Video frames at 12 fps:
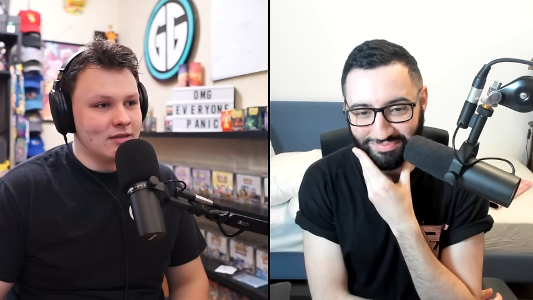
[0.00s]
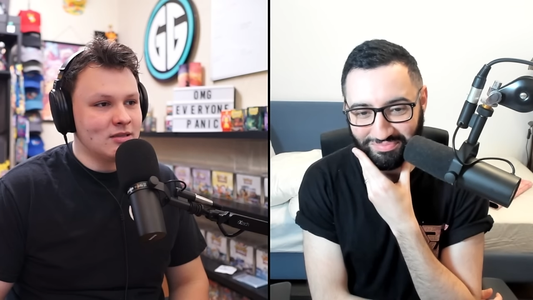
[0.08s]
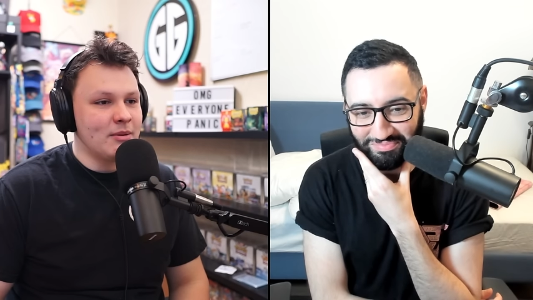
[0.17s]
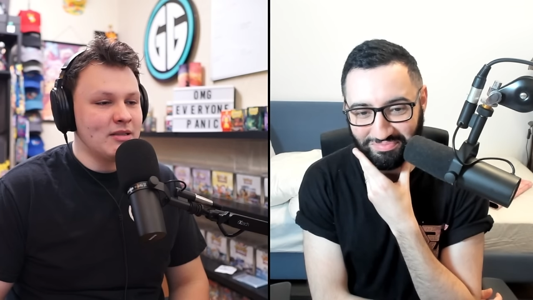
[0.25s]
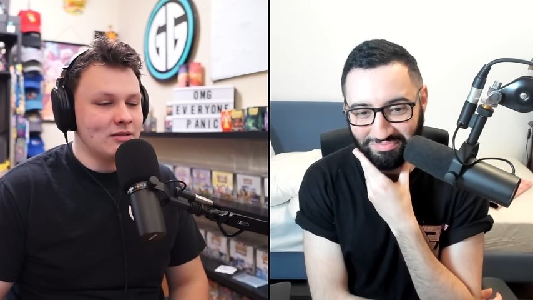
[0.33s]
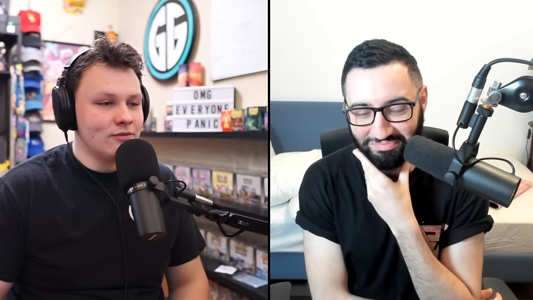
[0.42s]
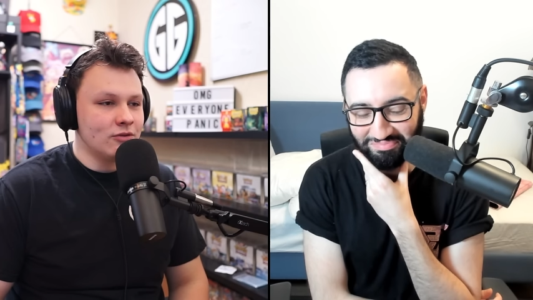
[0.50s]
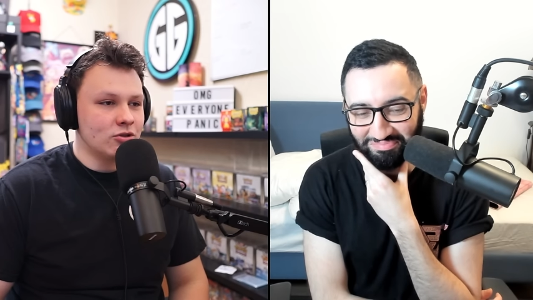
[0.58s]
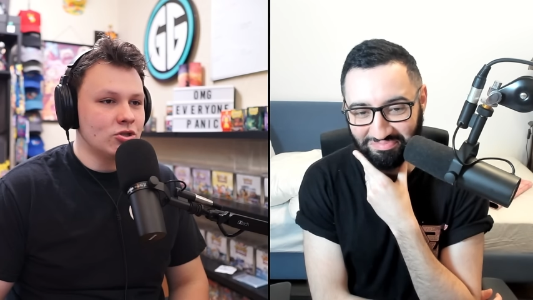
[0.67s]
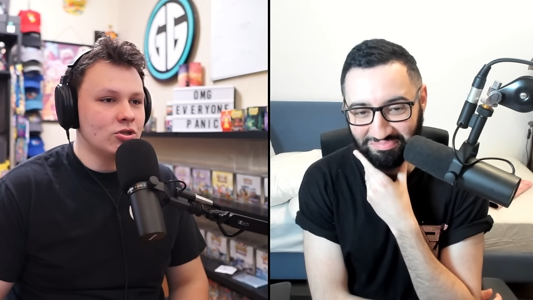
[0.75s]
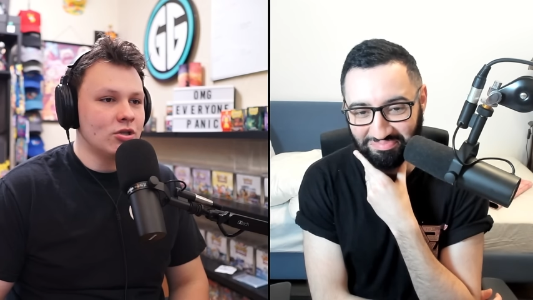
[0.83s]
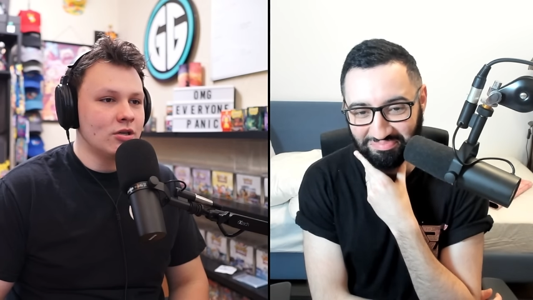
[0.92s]
Speaker 1: expensive for
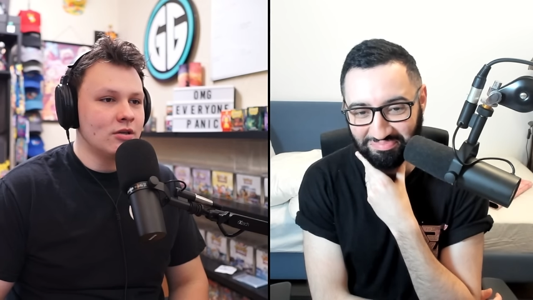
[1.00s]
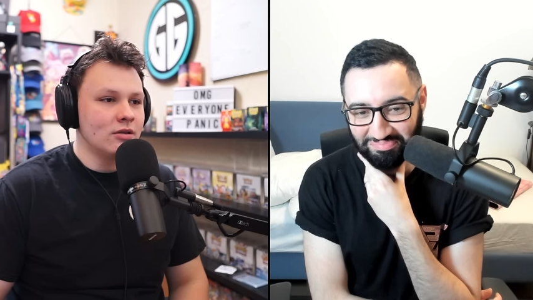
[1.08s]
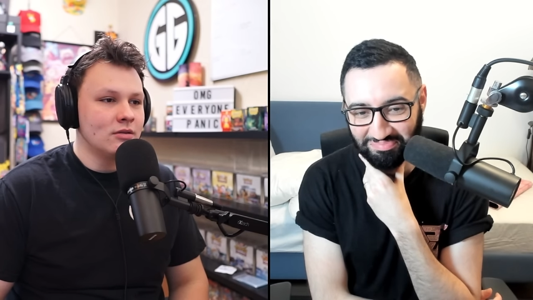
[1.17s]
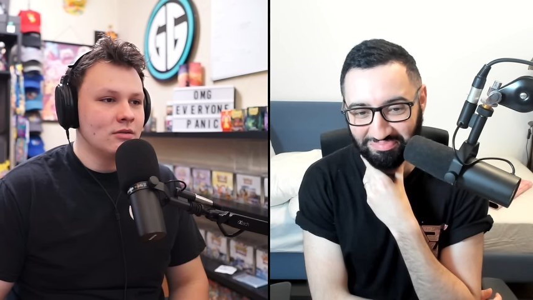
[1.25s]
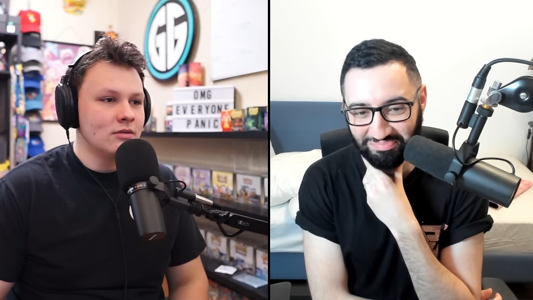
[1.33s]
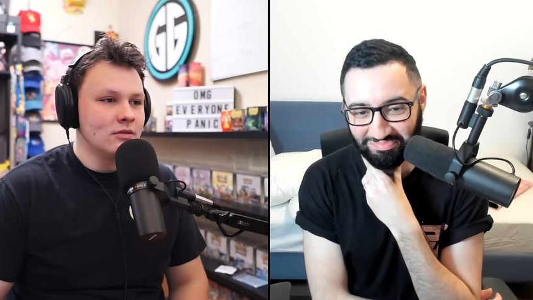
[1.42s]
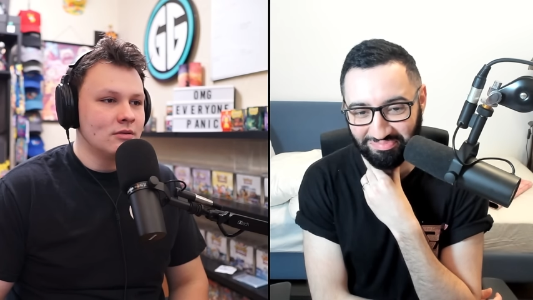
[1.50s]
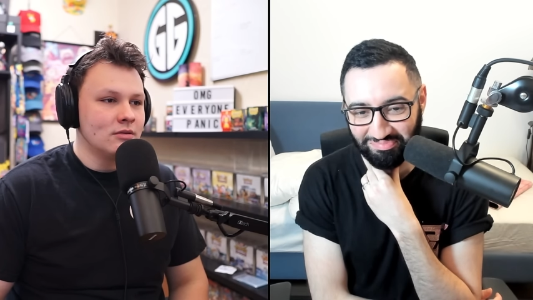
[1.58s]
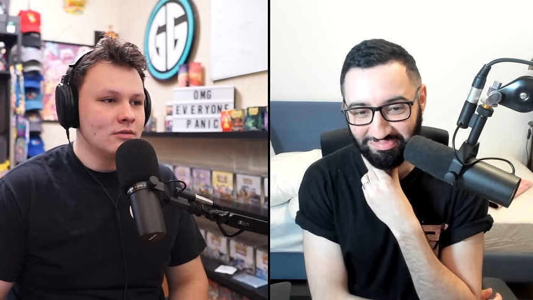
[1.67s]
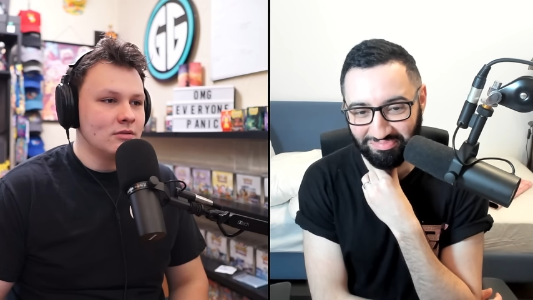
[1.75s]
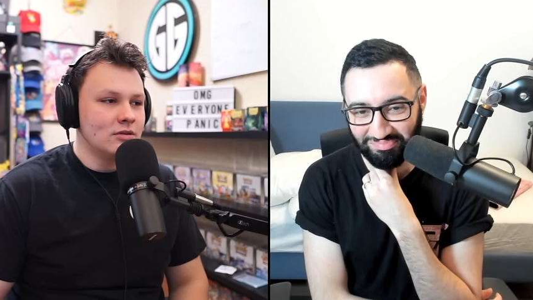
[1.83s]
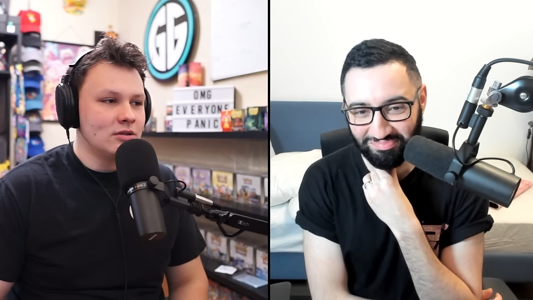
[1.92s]
sure.
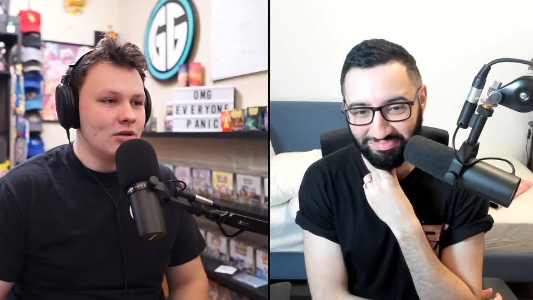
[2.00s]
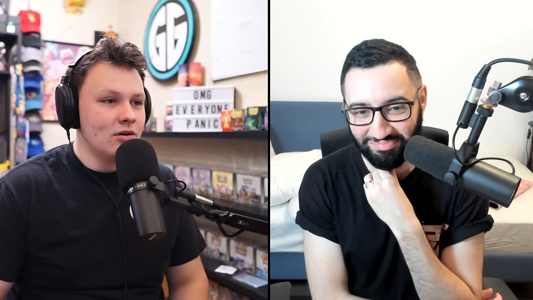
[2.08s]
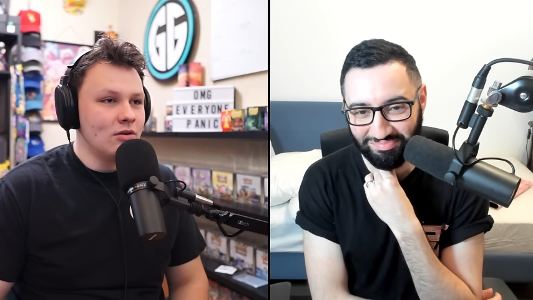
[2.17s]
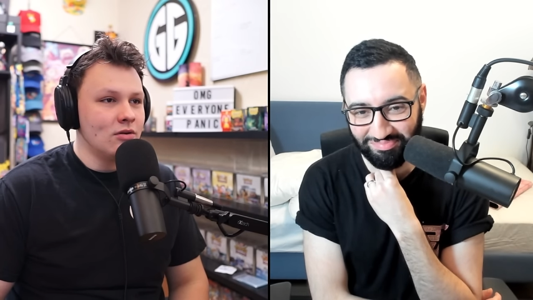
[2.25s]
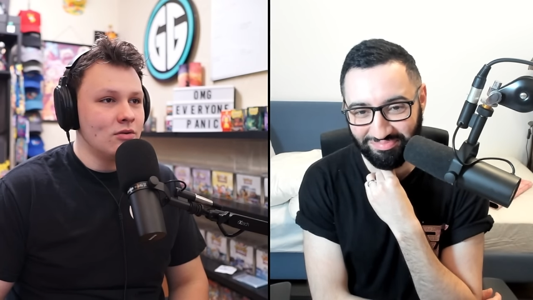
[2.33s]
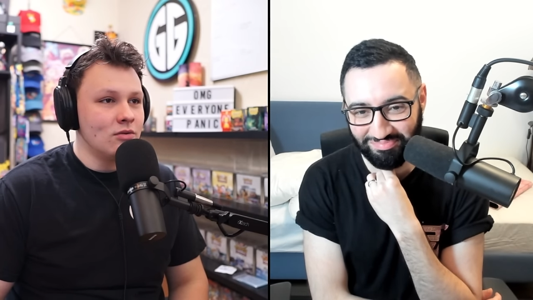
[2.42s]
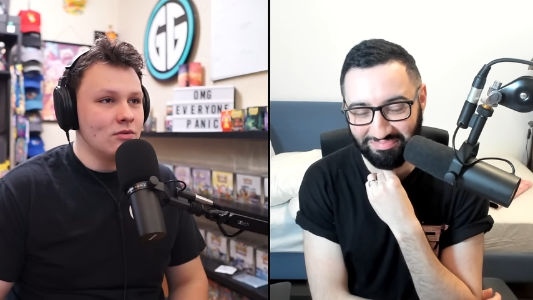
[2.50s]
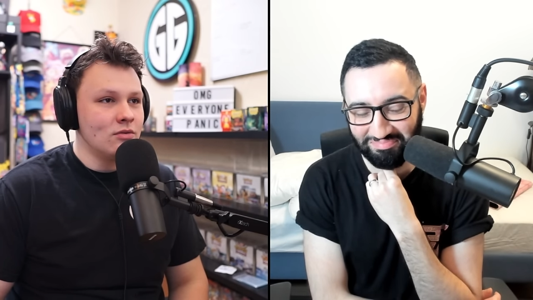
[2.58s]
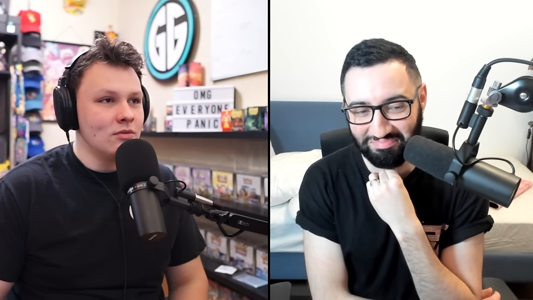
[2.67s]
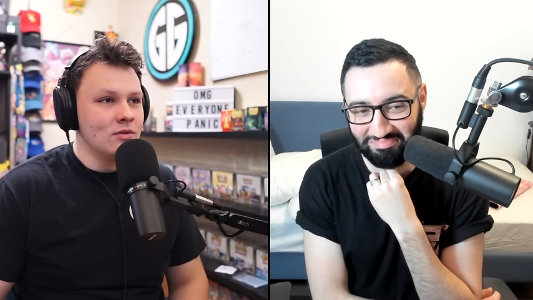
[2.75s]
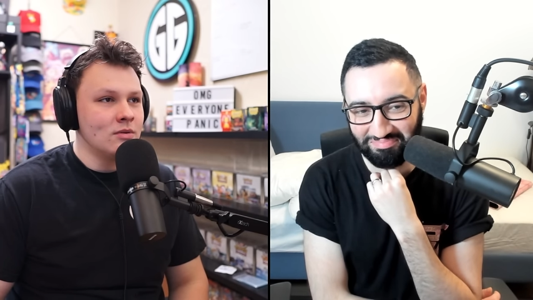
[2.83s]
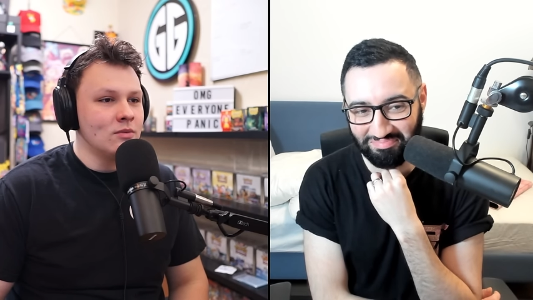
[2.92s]

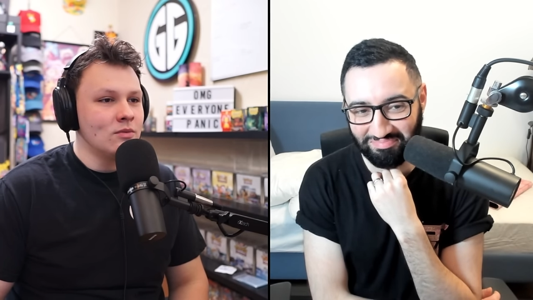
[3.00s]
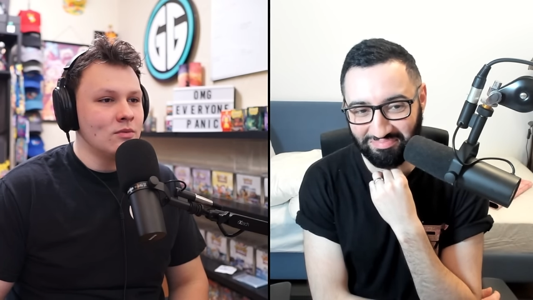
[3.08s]
So,